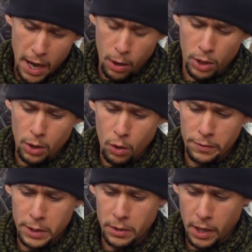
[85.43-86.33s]
power
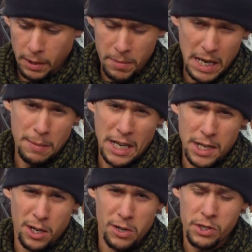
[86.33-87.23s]
over like
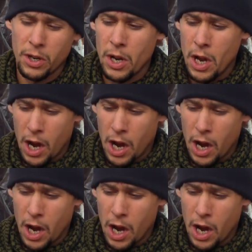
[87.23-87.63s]
many years,